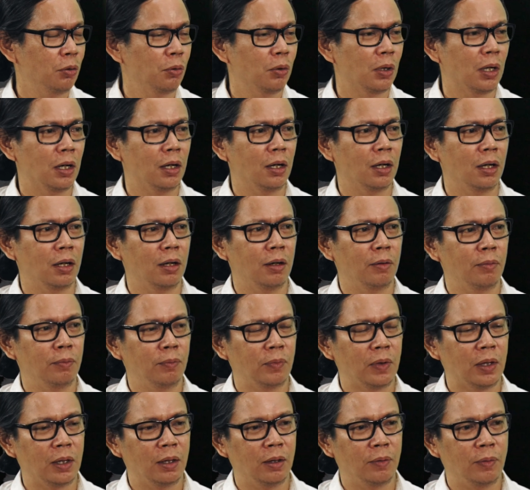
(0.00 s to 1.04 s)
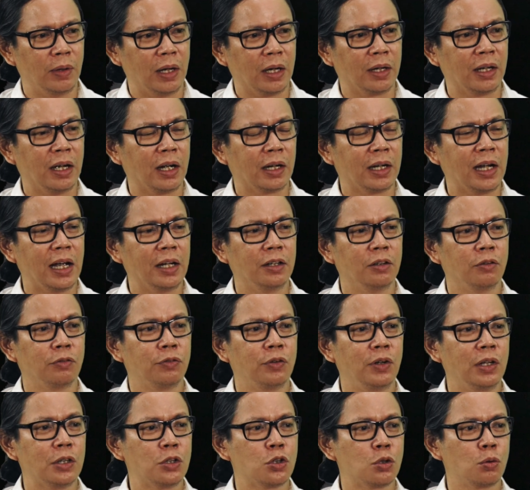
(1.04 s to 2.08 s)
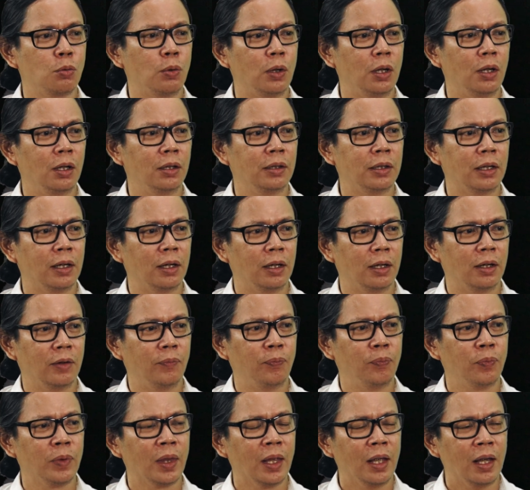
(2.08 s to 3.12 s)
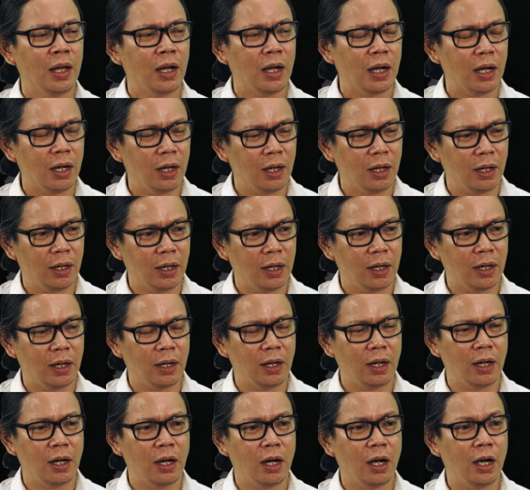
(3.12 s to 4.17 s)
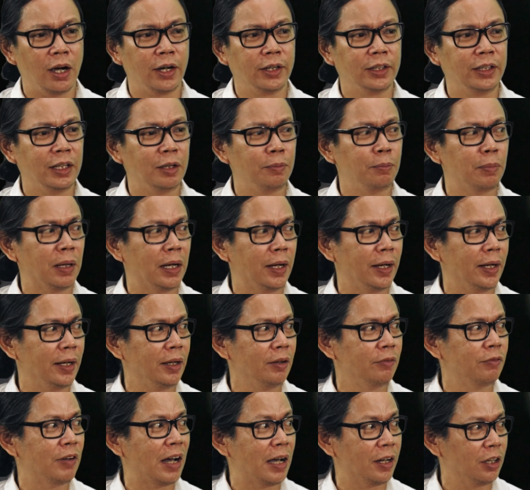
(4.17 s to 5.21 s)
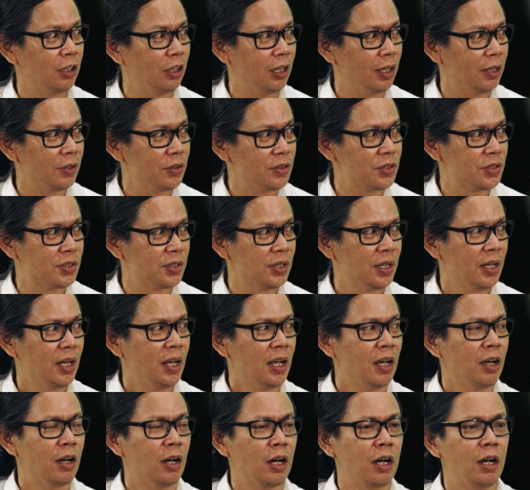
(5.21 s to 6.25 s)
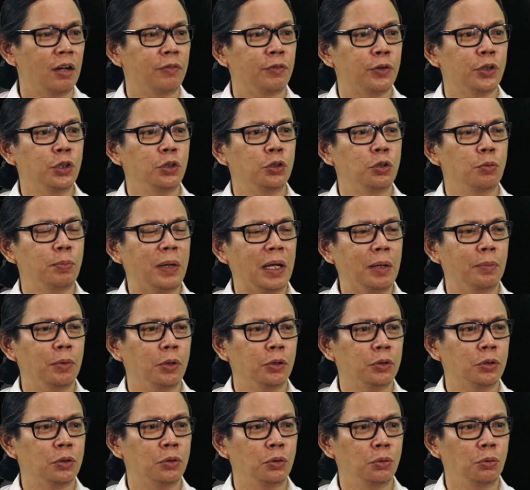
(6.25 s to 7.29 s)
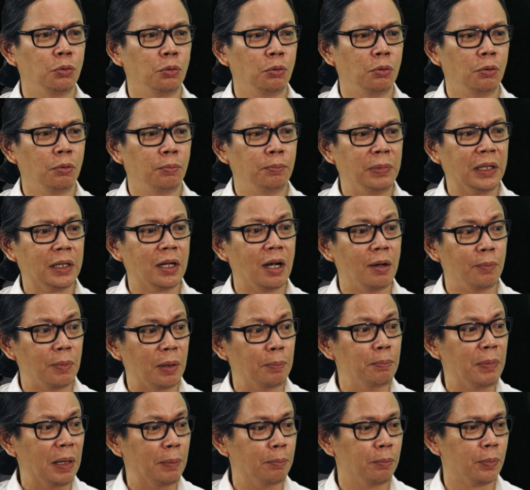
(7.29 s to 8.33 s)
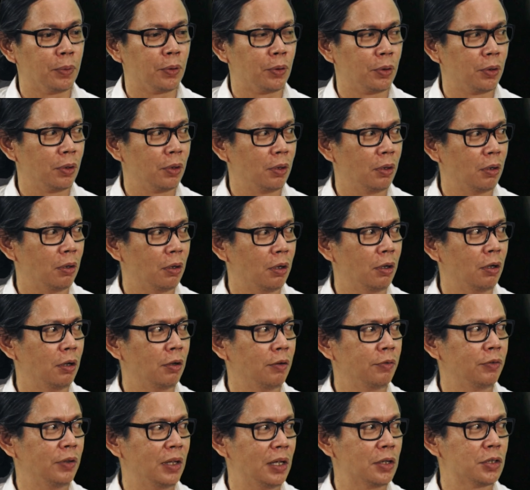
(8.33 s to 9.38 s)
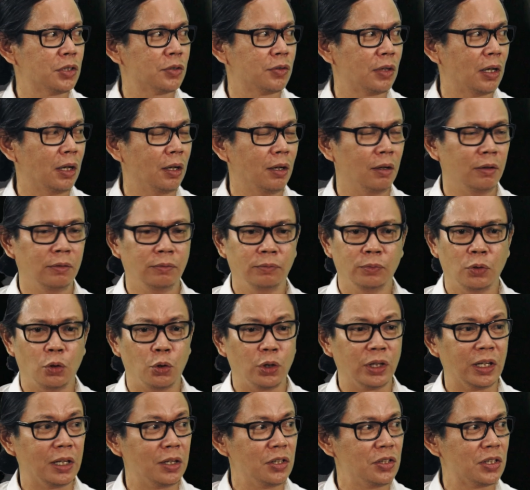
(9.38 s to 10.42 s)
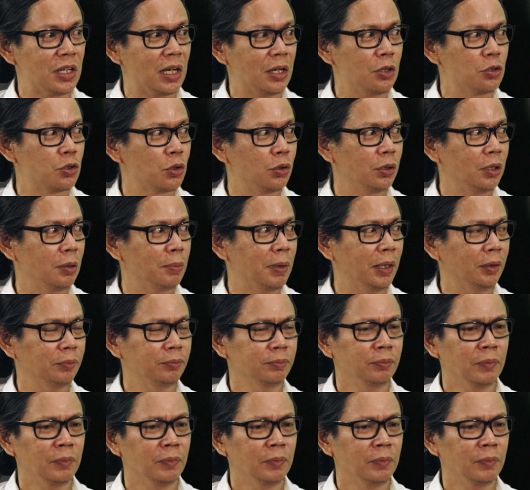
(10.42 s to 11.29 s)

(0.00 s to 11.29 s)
Yung a kind of ritual na hardened by violence for you to be able to become a member of this organization, di ba?